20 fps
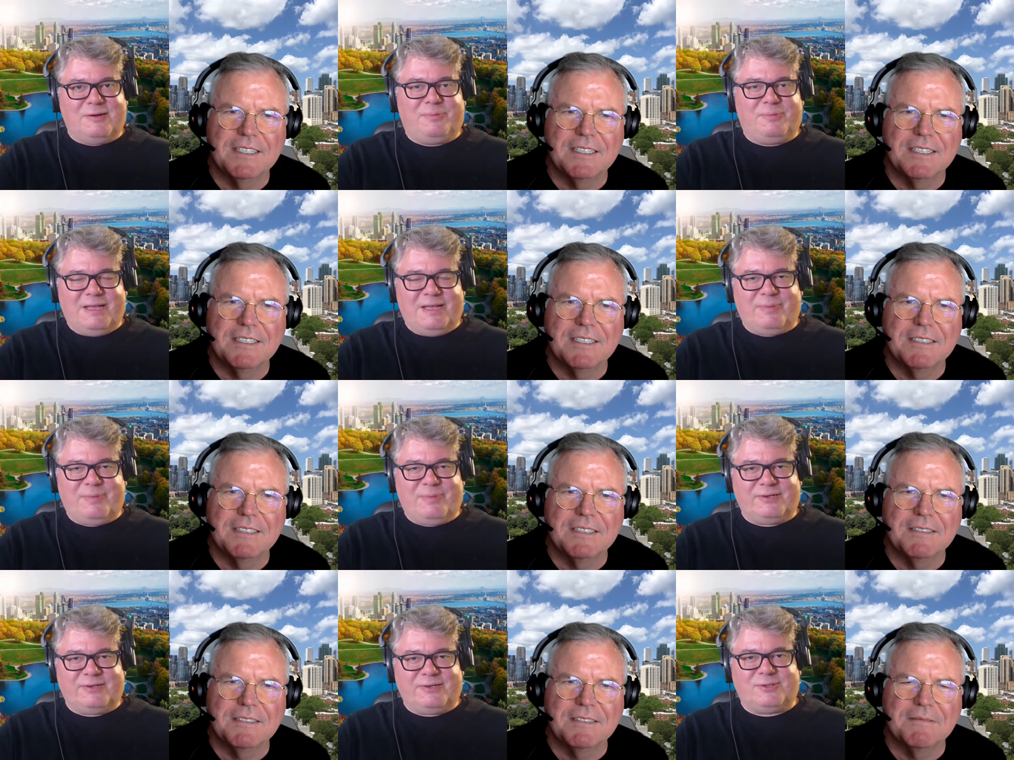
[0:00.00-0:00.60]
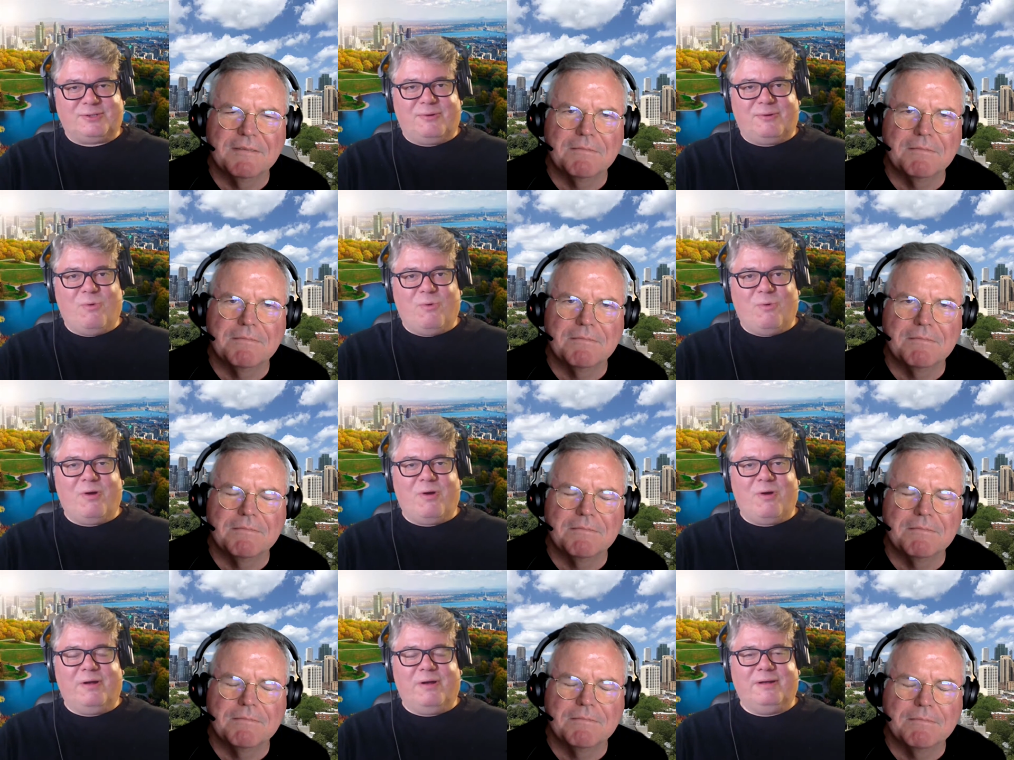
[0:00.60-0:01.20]
Speaker 1: playing baritone
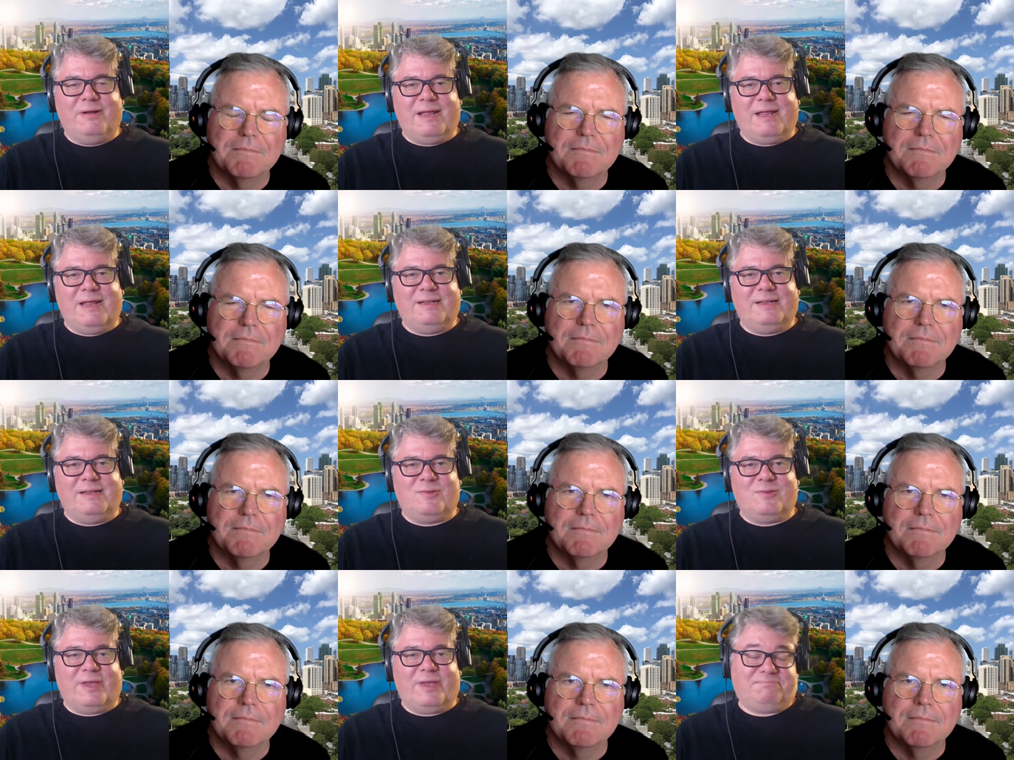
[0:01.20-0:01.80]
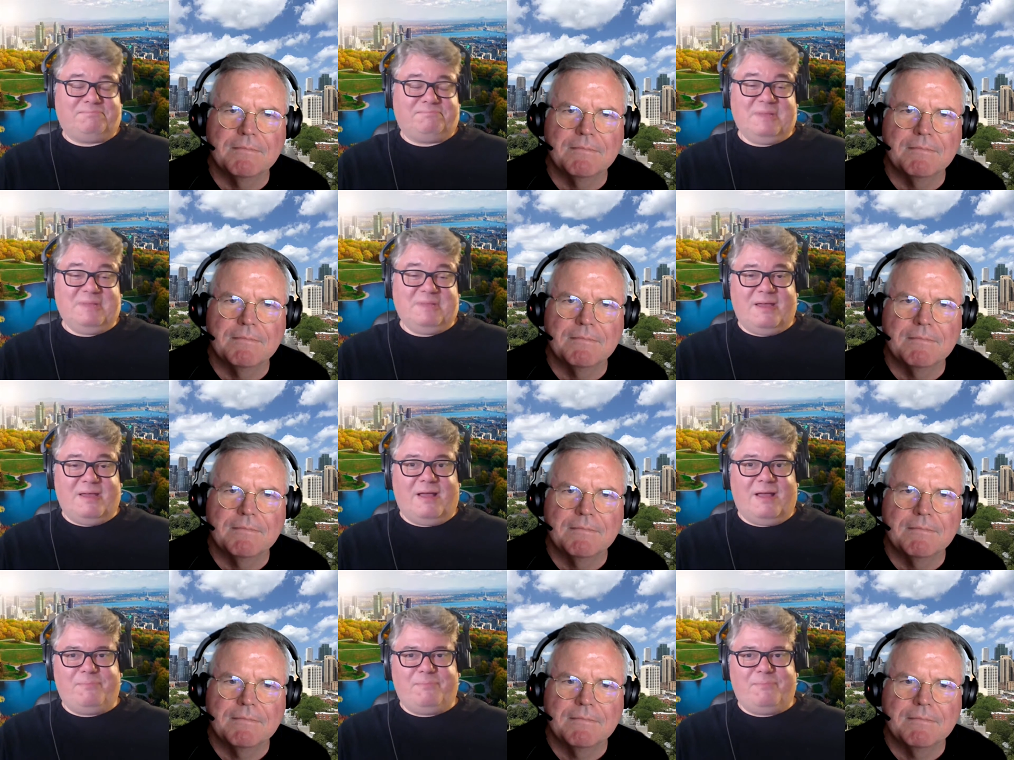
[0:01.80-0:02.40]
horn, and he's like, meh,
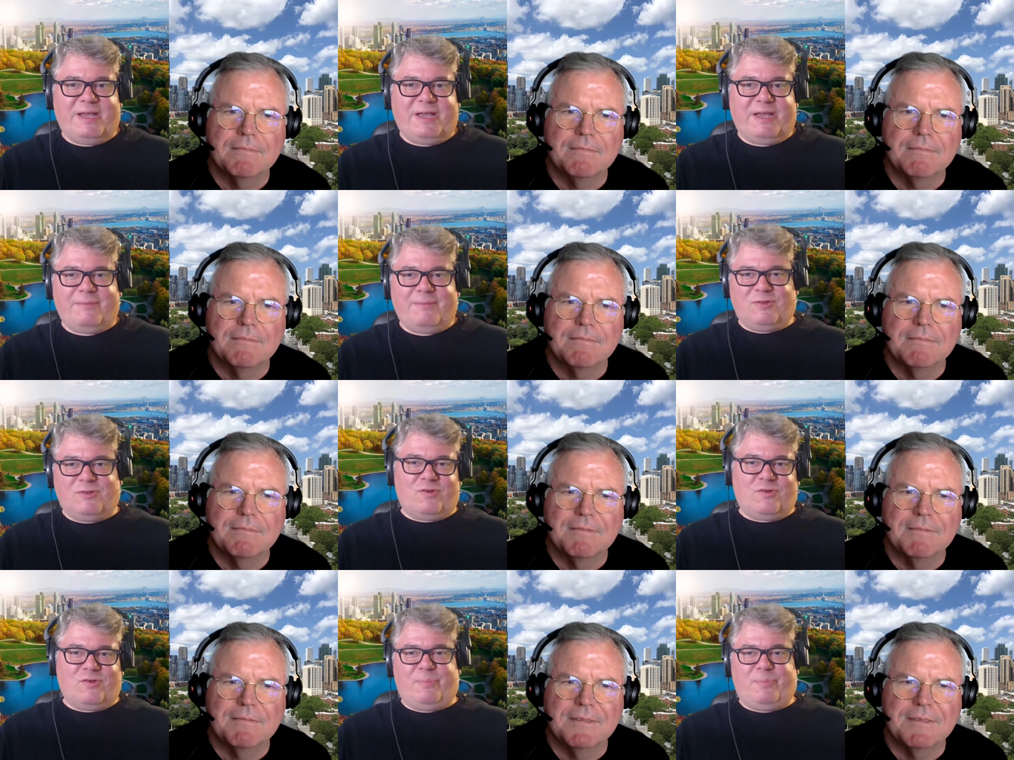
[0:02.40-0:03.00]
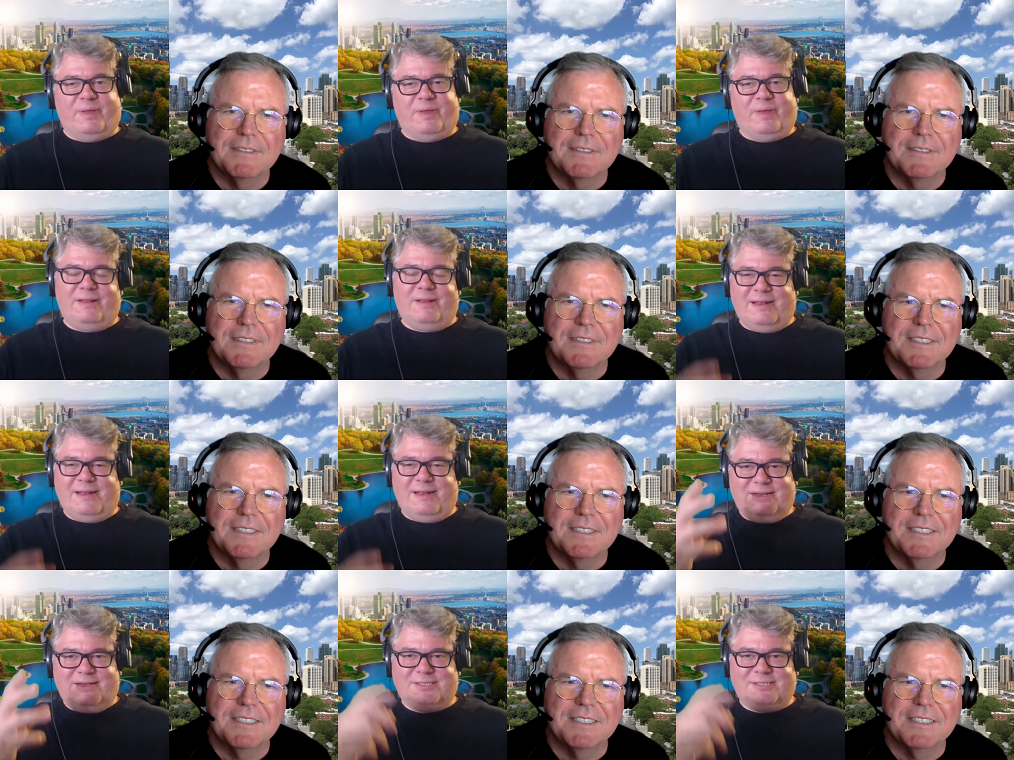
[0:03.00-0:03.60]
I'll pick up the trumpet. And he
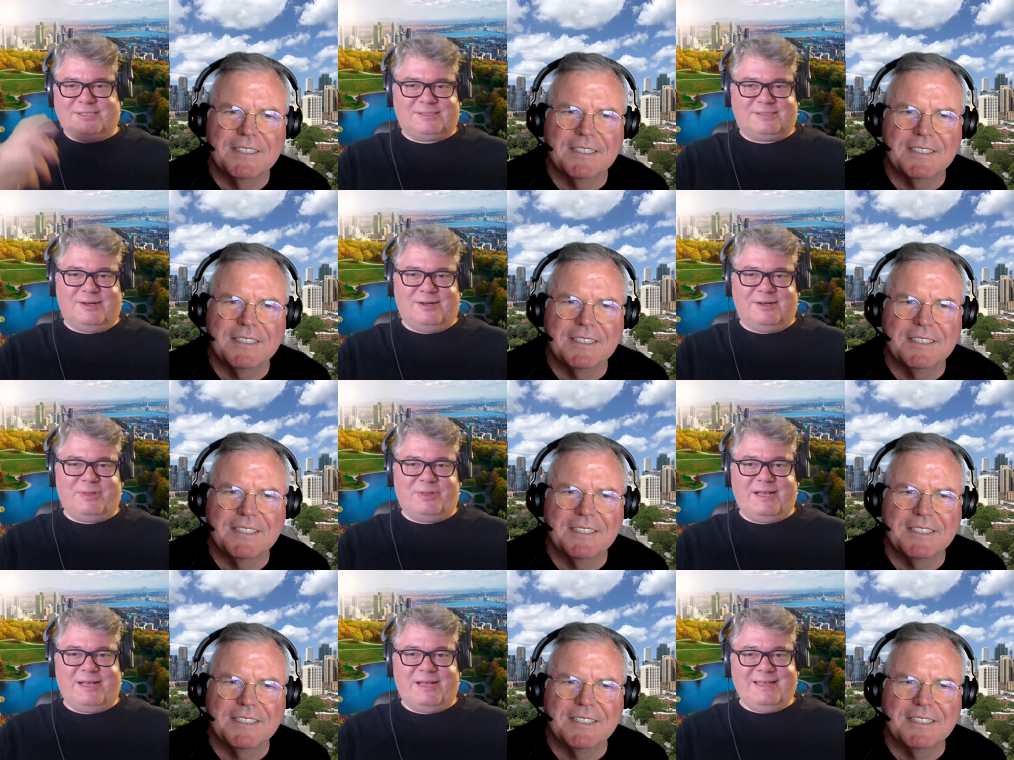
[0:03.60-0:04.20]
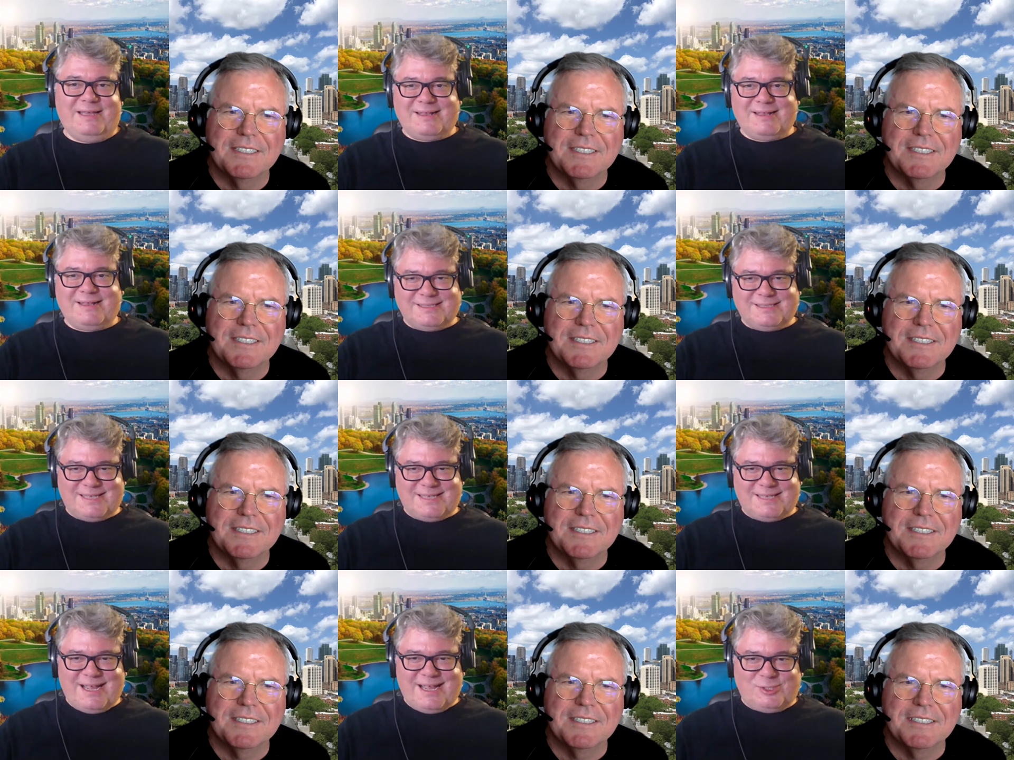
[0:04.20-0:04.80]
just started playing. He got the
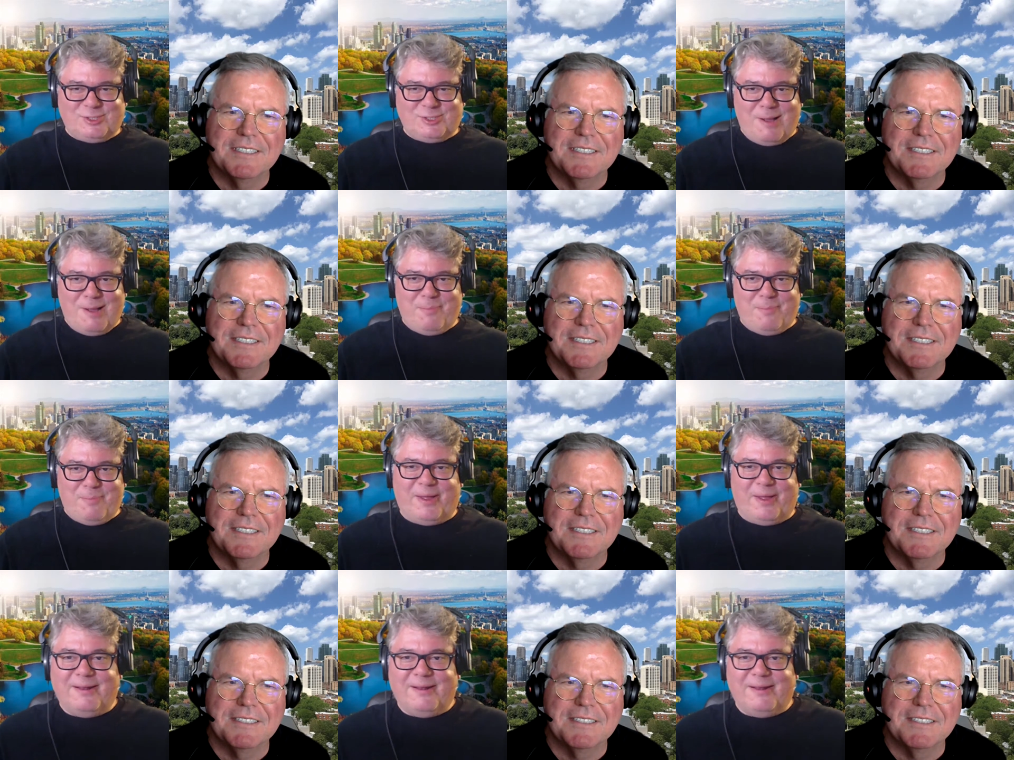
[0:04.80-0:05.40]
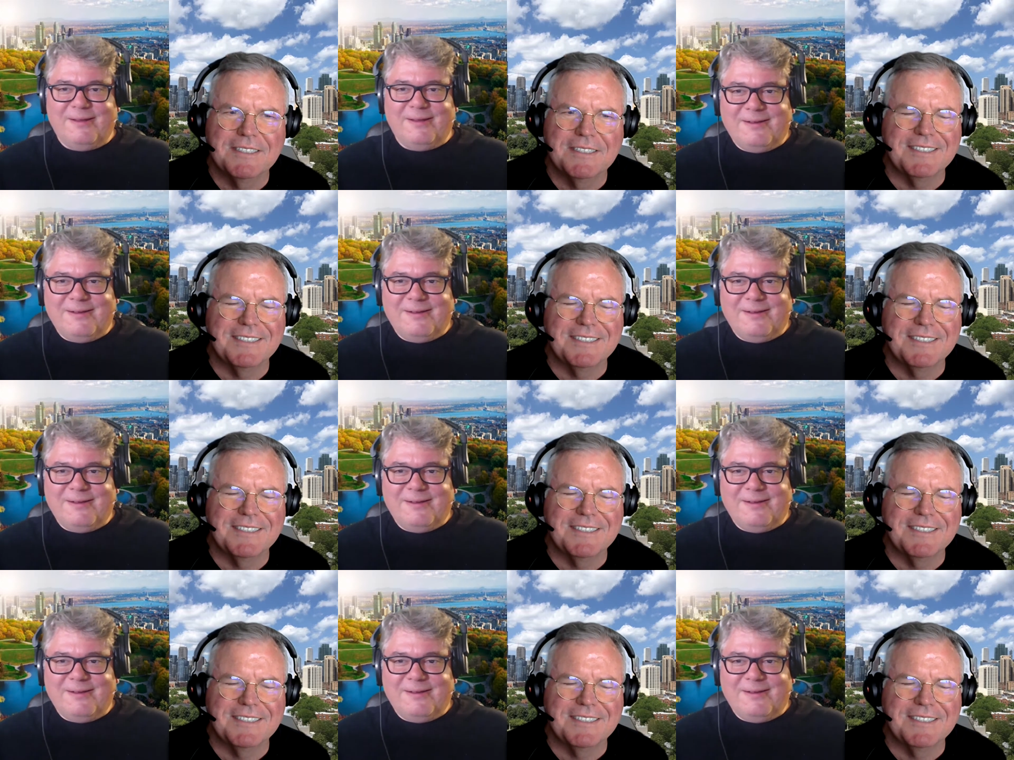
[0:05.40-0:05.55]
second trumpet.